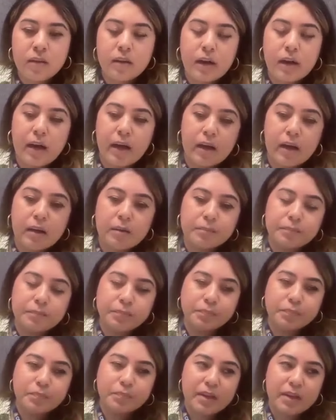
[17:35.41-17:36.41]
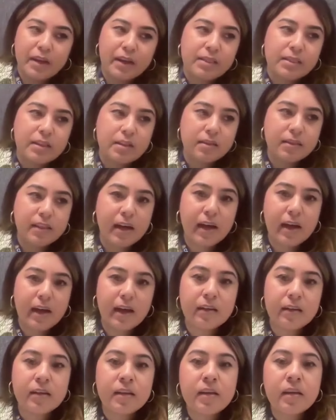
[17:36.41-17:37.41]
And I think
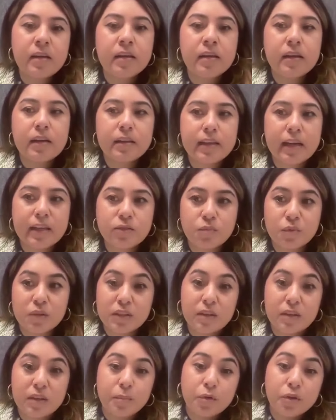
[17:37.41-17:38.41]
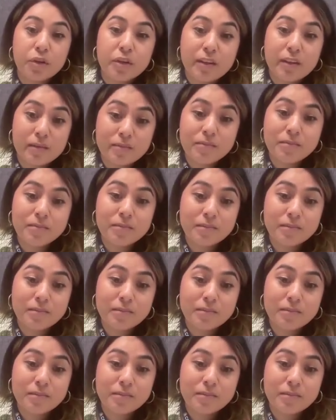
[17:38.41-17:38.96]
that that's really important,